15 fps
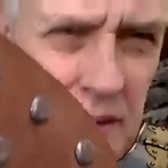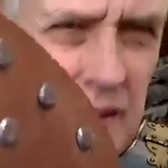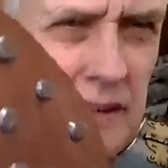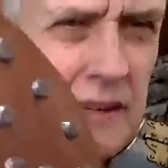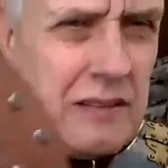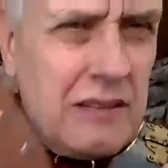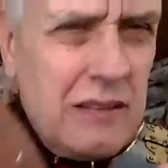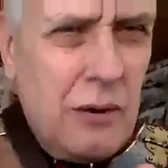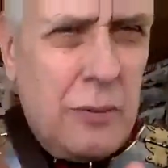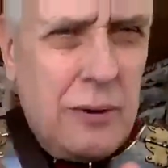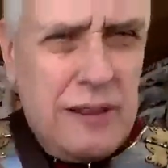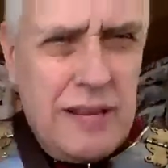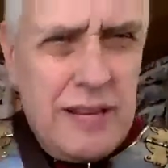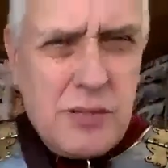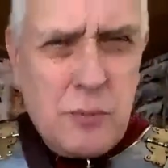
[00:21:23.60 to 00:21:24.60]
So when
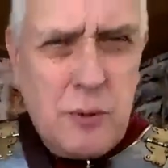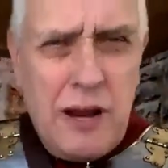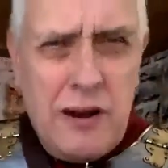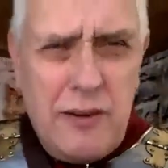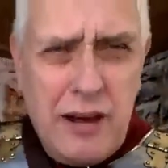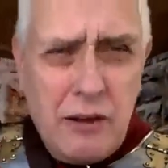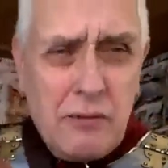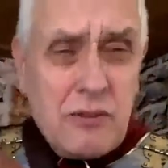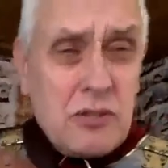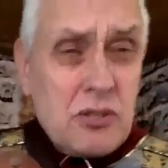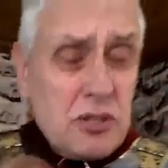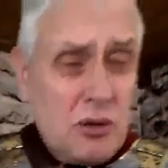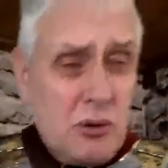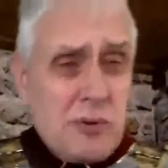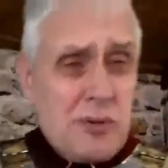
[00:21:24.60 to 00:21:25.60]
these wear out, the
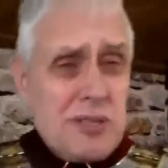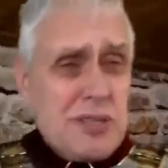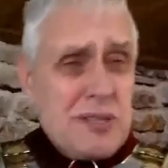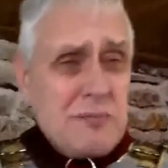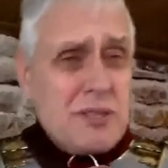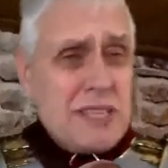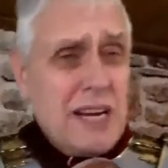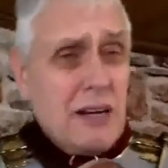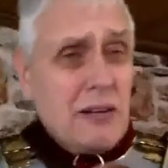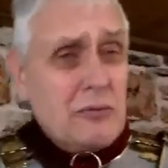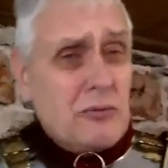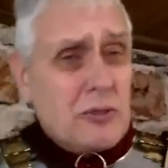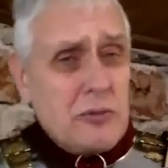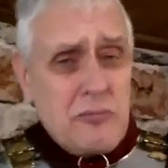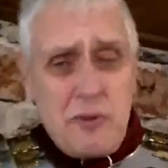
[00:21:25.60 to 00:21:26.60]
soldiers themselves
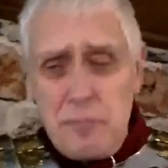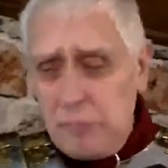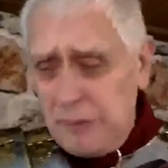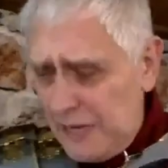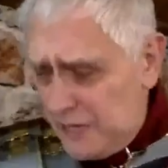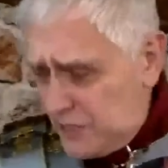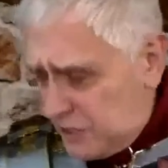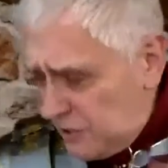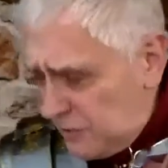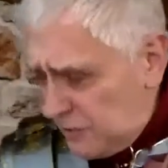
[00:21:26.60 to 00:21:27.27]
can replace them.